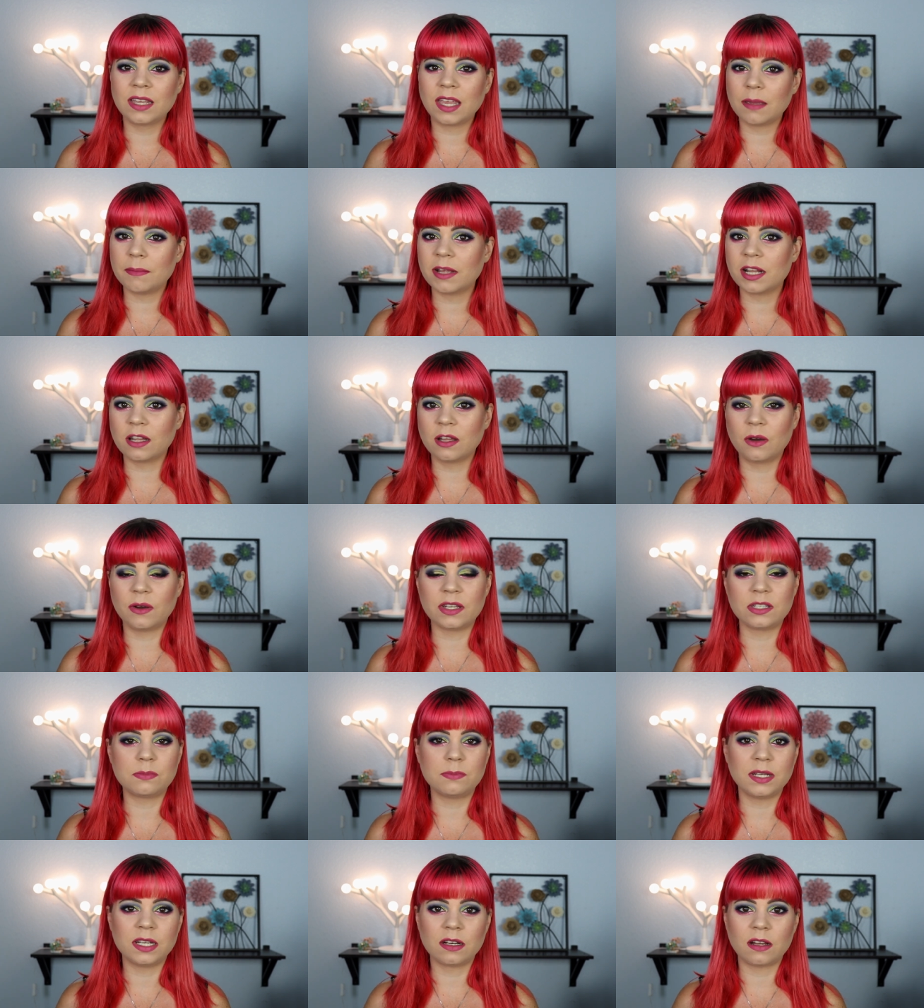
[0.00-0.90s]
Gimme Glow
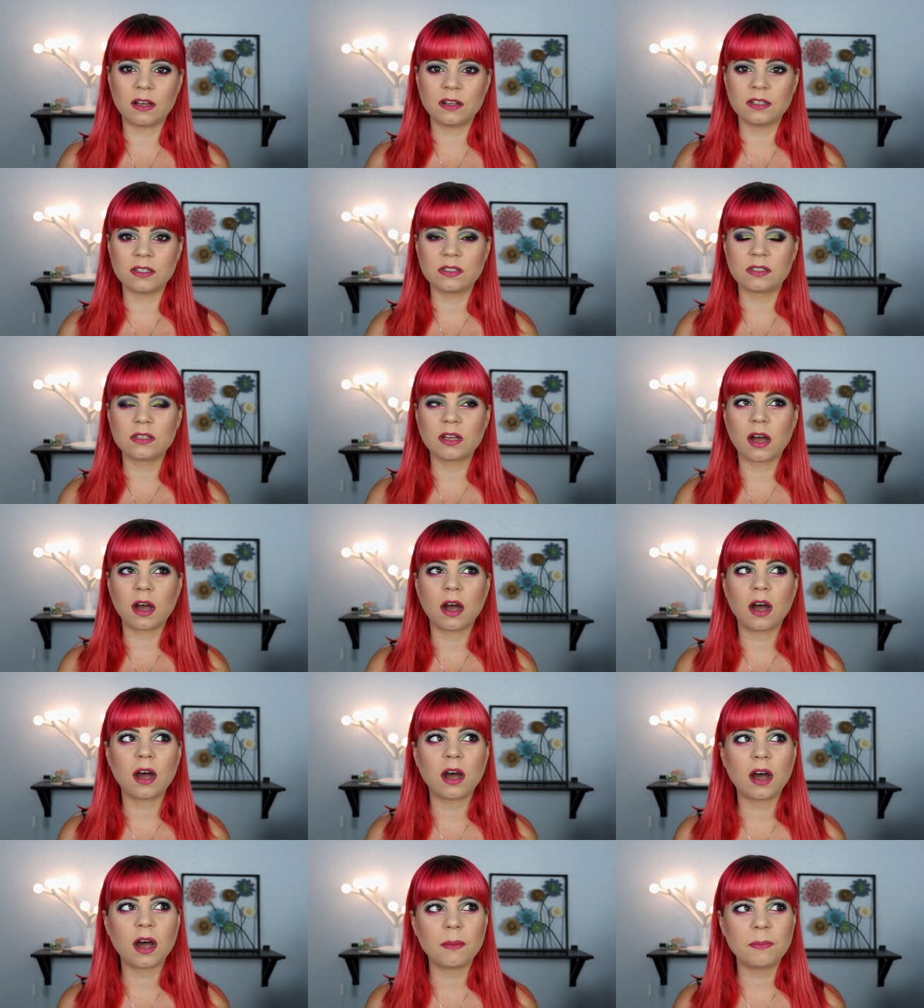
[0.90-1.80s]
has been on the
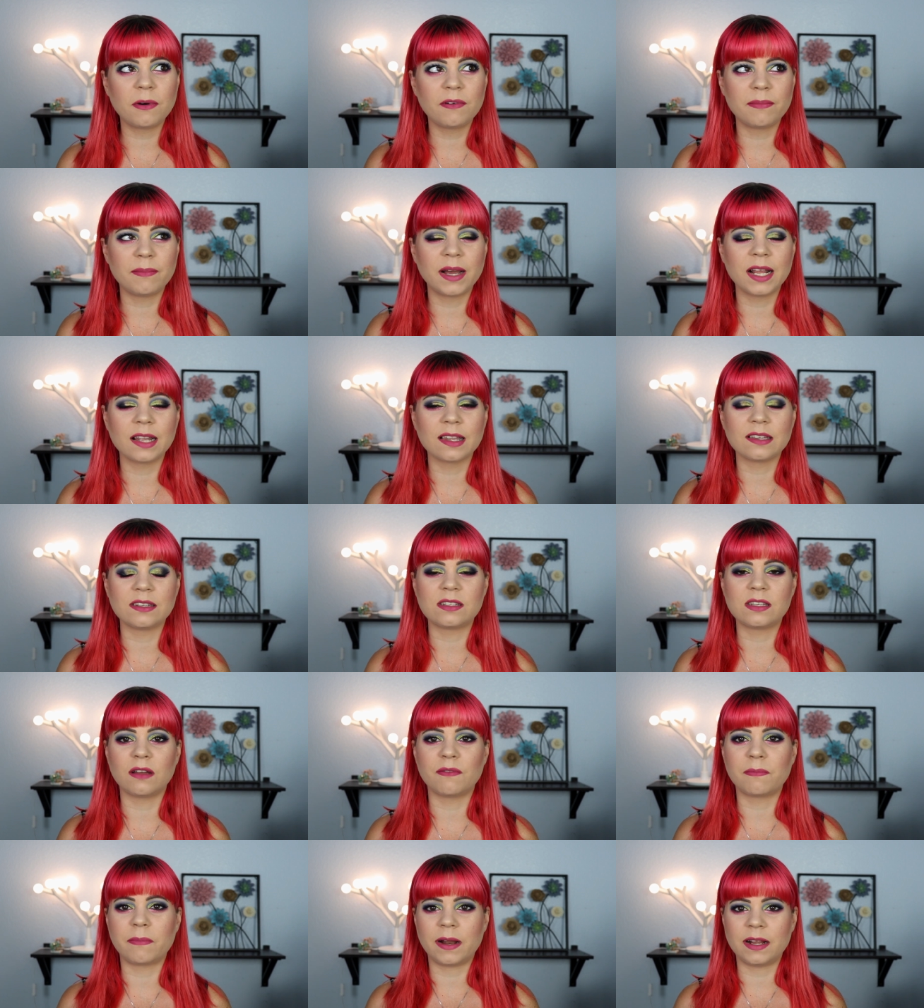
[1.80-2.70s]
top of my
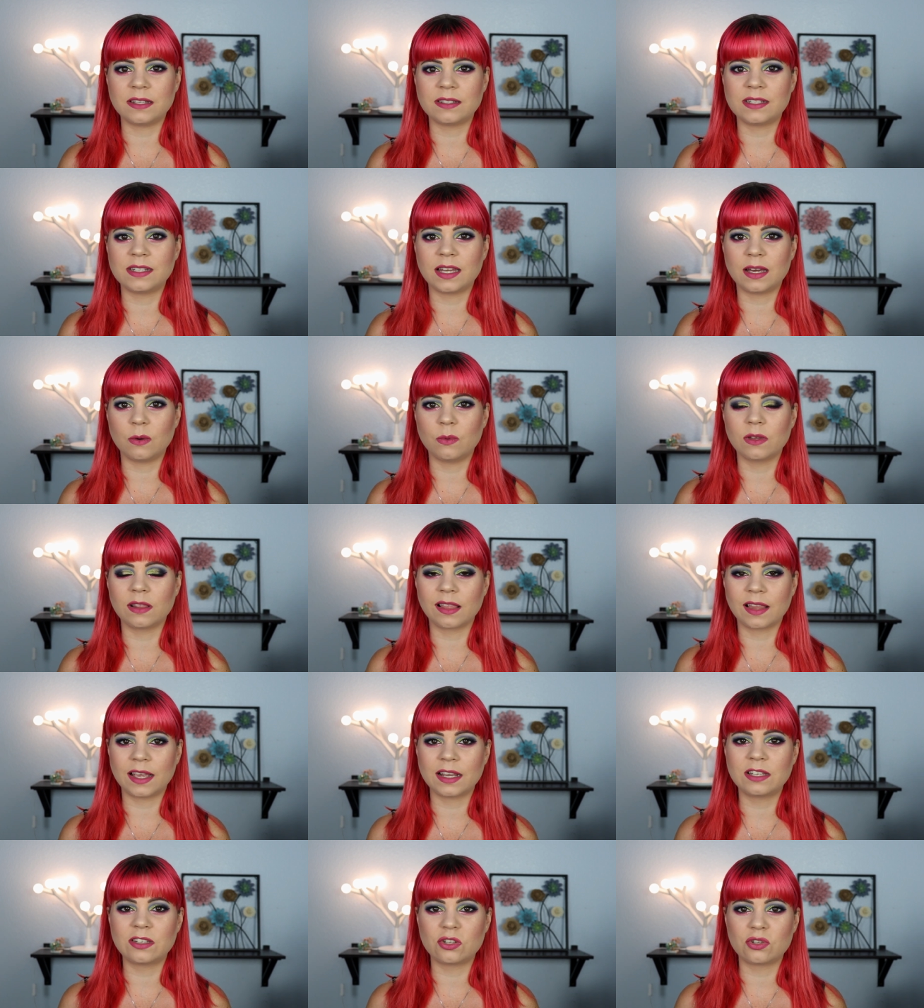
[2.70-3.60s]
list of brands that I would
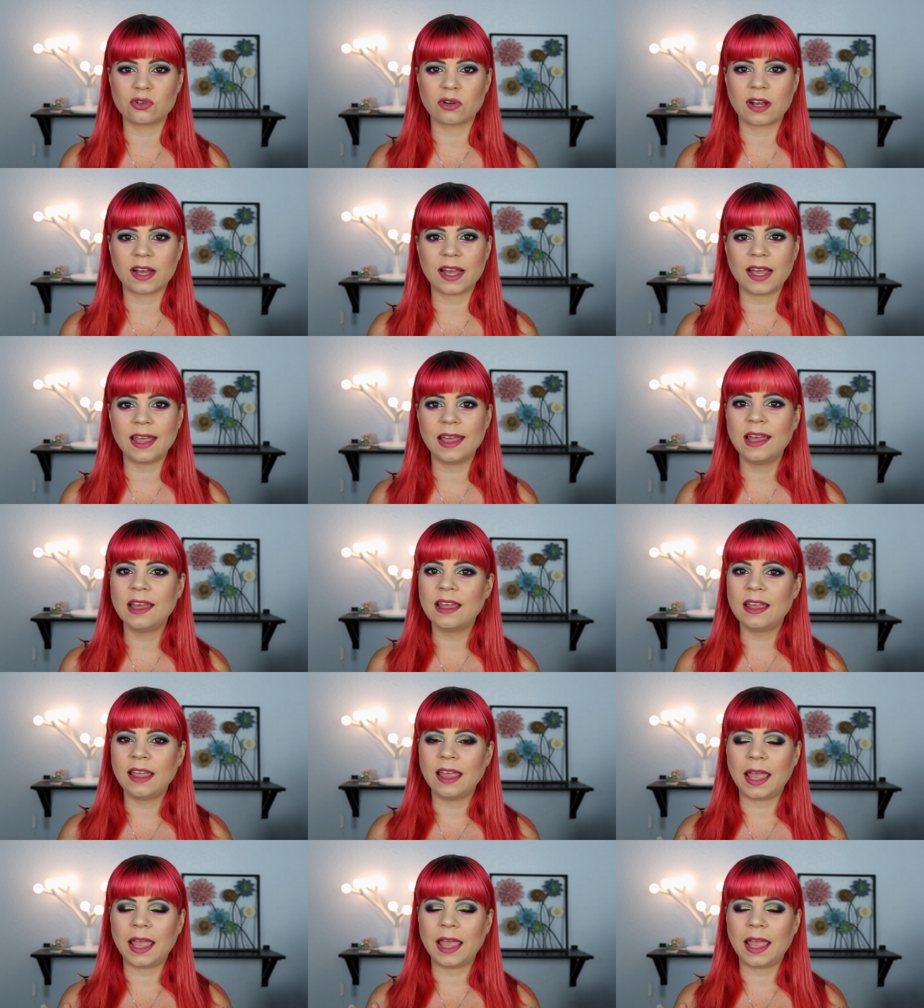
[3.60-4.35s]
like to try